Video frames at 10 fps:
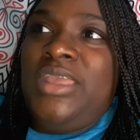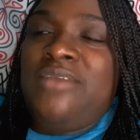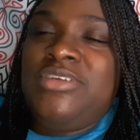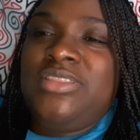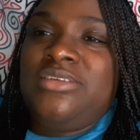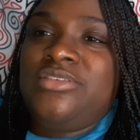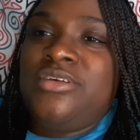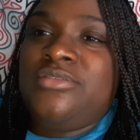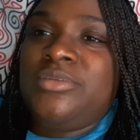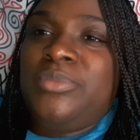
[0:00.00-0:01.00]
everything
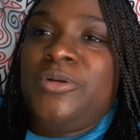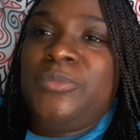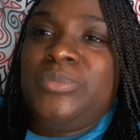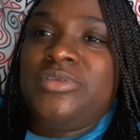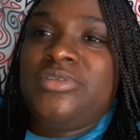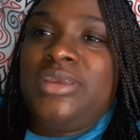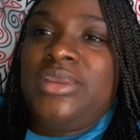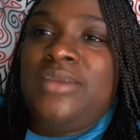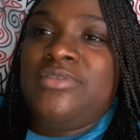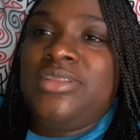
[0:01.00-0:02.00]
serves a purpose.
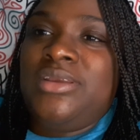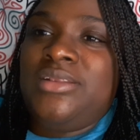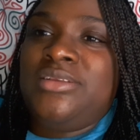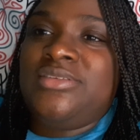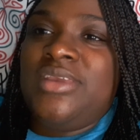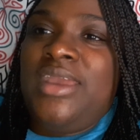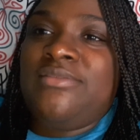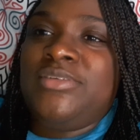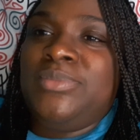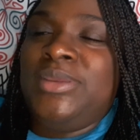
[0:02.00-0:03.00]
Like, everything, it doesn't
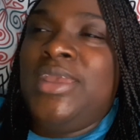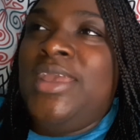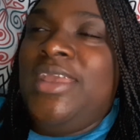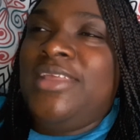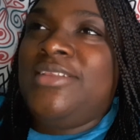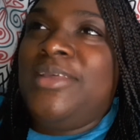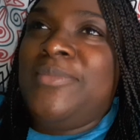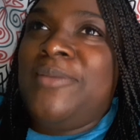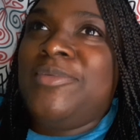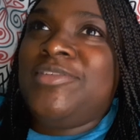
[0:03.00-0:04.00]
have to be. It
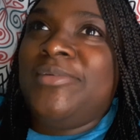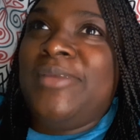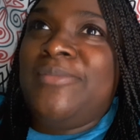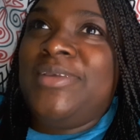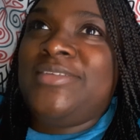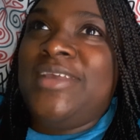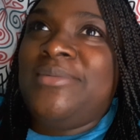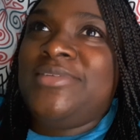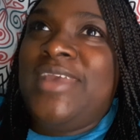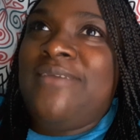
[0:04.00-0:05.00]
made me so mad because I
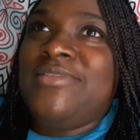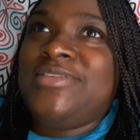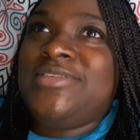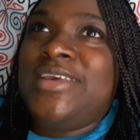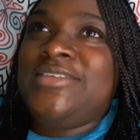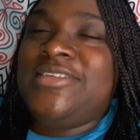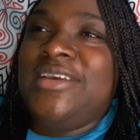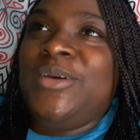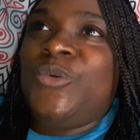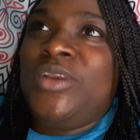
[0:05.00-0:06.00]
was having such
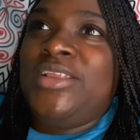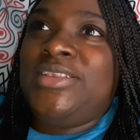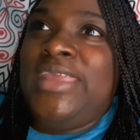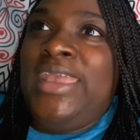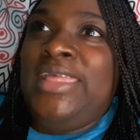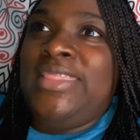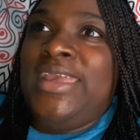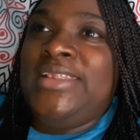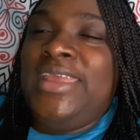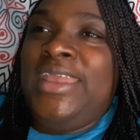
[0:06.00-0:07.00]
a great day
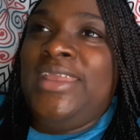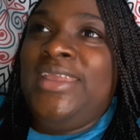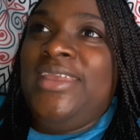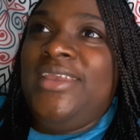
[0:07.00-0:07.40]
that day.